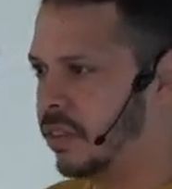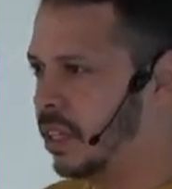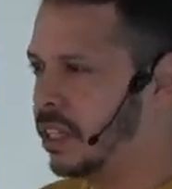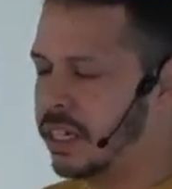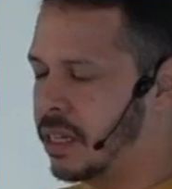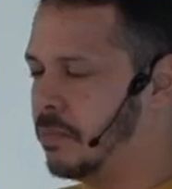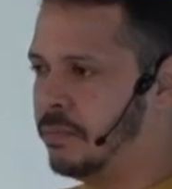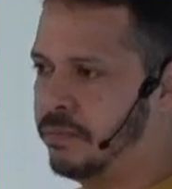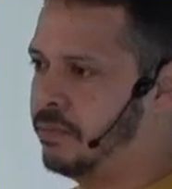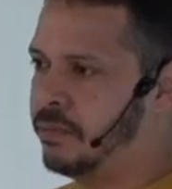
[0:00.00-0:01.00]
There is a
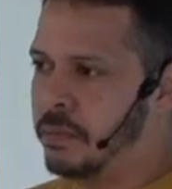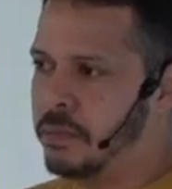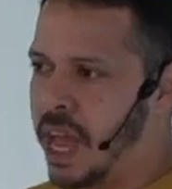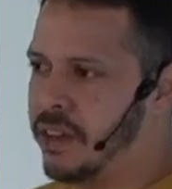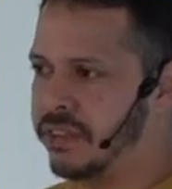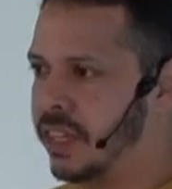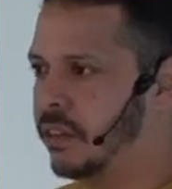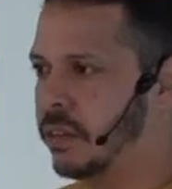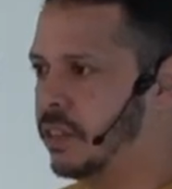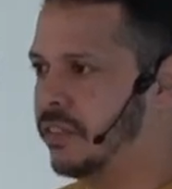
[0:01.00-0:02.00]
math that
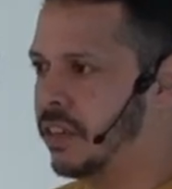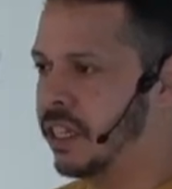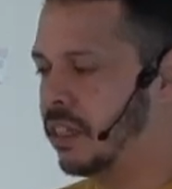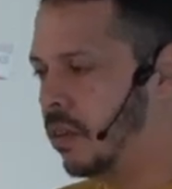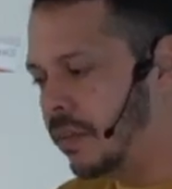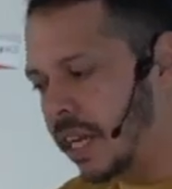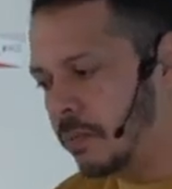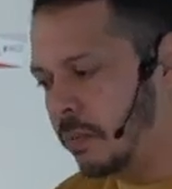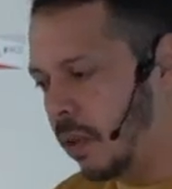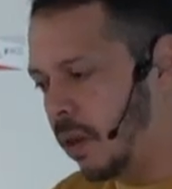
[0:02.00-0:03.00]
will define, oh, that
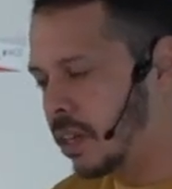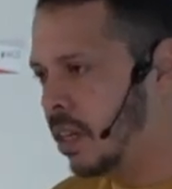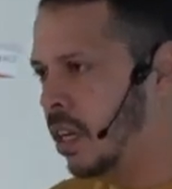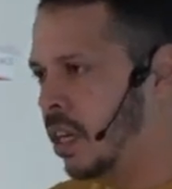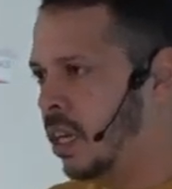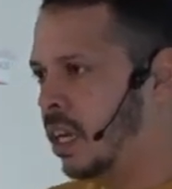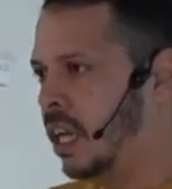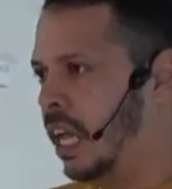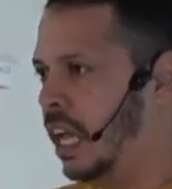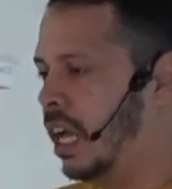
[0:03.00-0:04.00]
block,
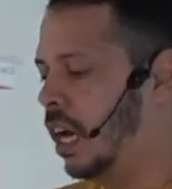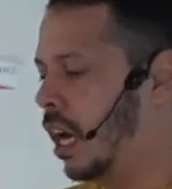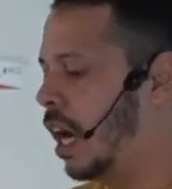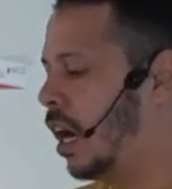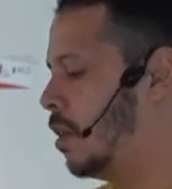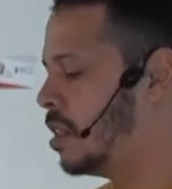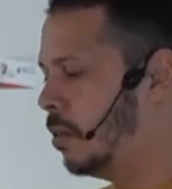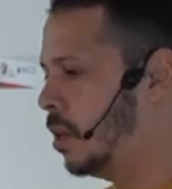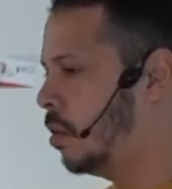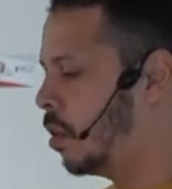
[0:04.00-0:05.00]
always I
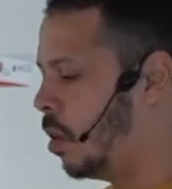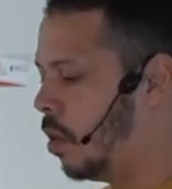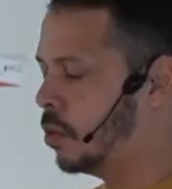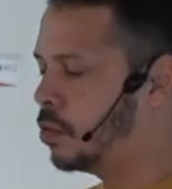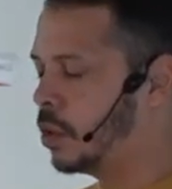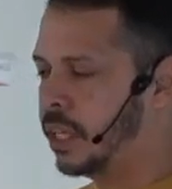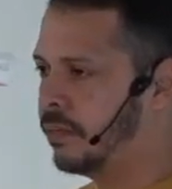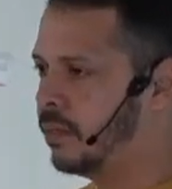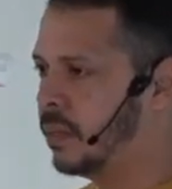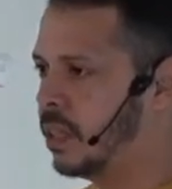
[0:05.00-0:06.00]
will call 3.
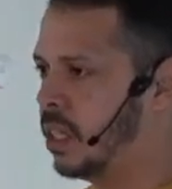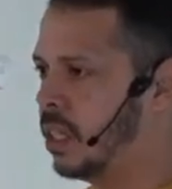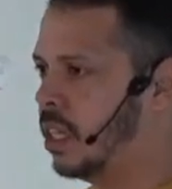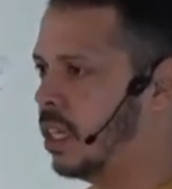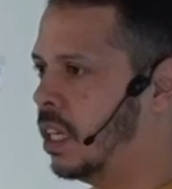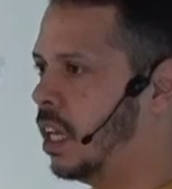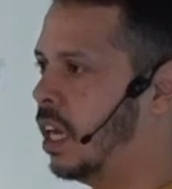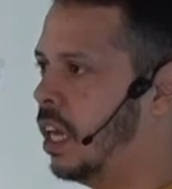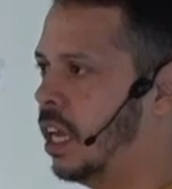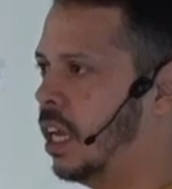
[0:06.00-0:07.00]

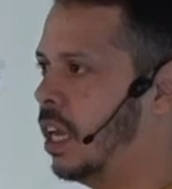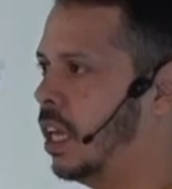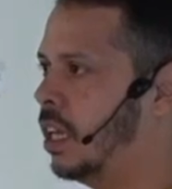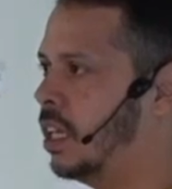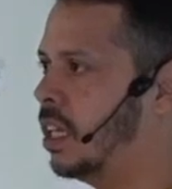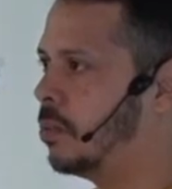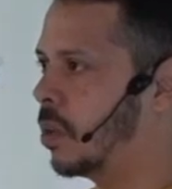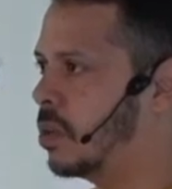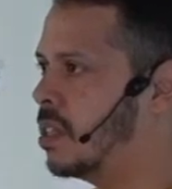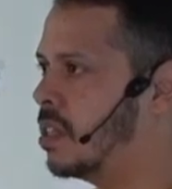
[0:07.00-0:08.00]
And the
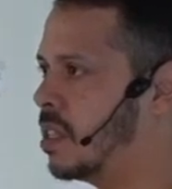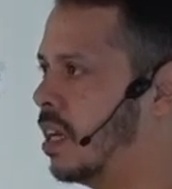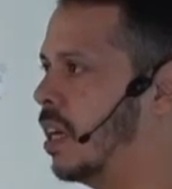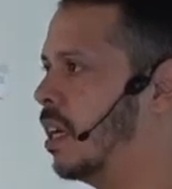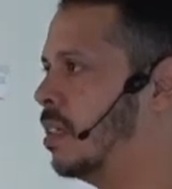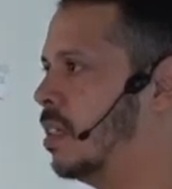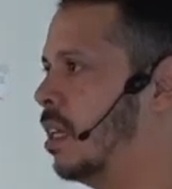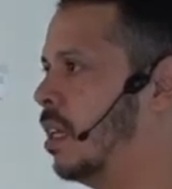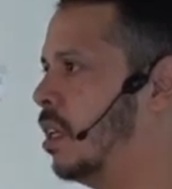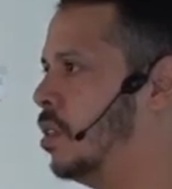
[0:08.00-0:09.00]
process that
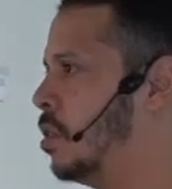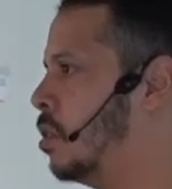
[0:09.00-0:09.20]
do